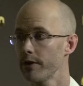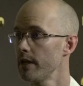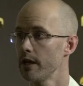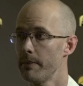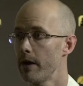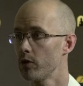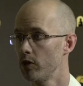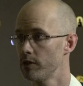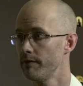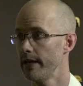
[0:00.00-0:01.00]
think about
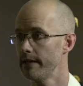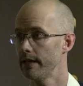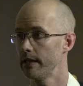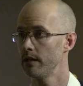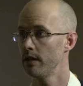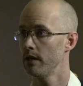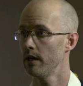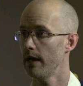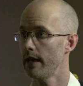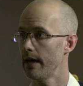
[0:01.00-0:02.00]
cultivating
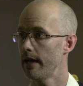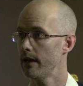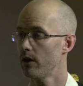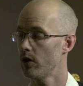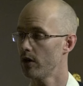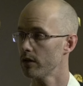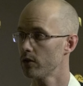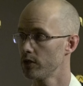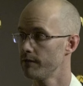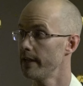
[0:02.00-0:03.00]
uh, or
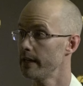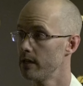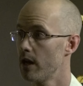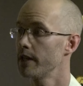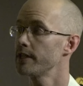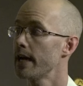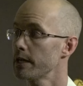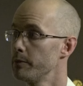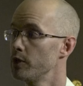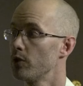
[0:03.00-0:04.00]
cultivating
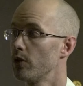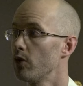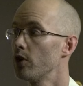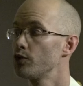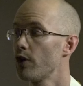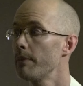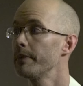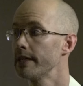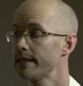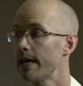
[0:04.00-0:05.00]
non-attachment or, or
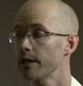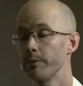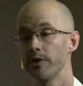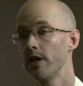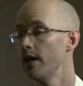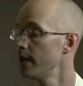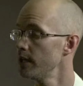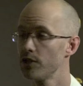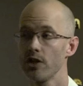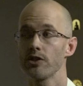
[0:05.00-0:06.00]
dropping attachment
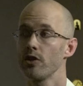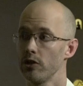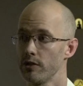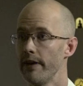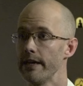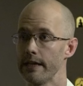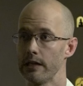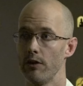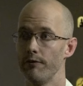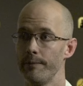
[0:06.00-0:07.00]
is just
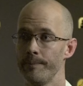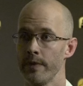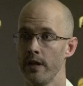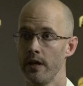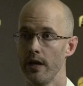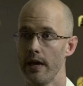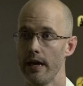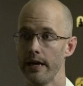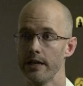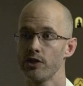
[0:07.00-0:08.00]
cultivating love.
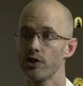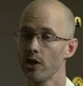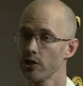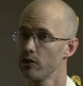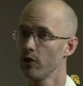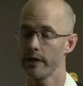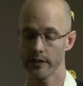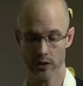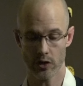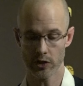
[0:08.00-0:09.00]
Uh, is just
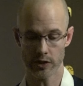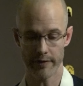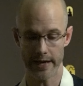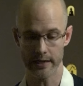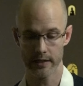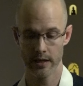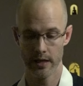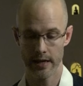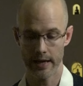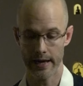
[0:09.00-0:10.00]
looking to cultivate,
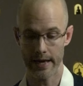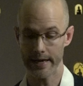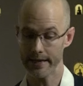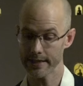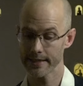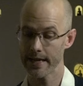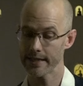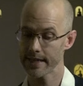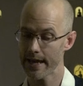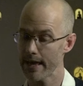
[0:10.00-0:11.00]
uh, in a
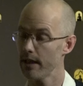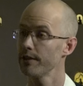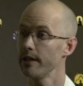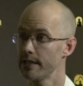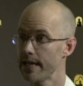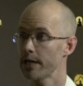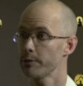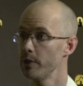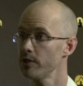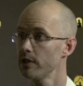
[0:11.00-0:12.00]
sense, a healthy
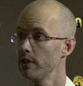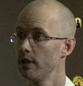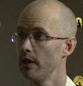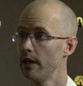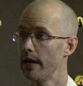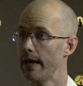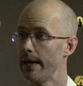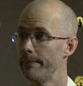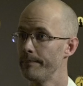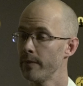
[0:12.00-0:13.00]
attachment
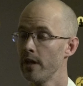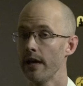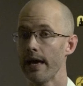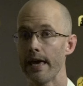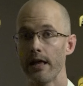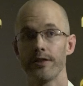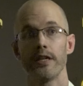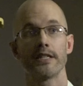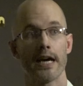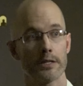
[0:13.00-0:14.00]
um, a
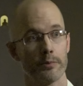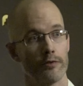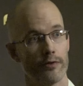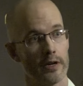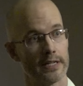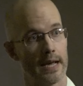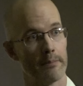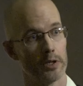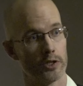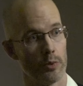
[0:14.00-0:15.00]
healthy attachment, for
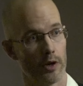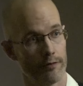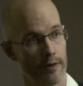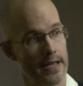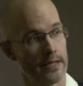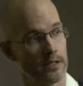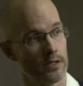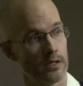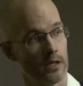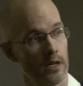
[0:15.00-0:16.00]
example, to our
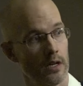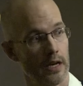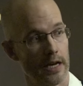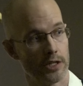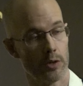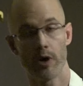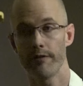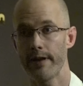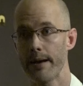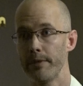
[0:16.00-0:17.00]
friends, uh, to our
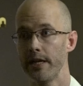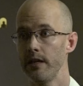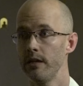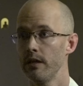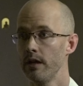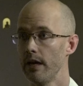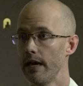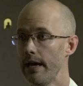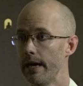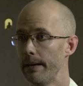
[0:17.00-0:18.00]
family,
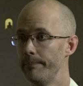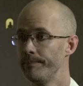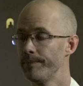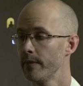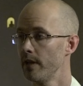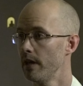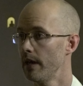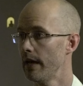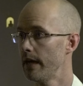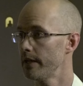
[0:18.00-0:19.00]
um,
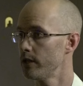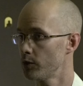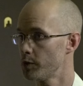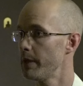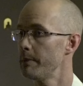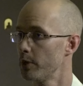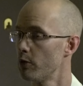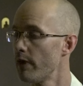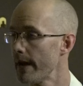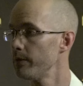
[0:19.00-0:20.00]
uh, you know, to people
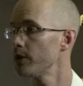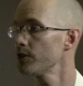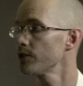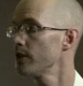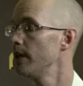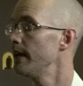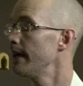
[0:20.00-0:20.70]
around us.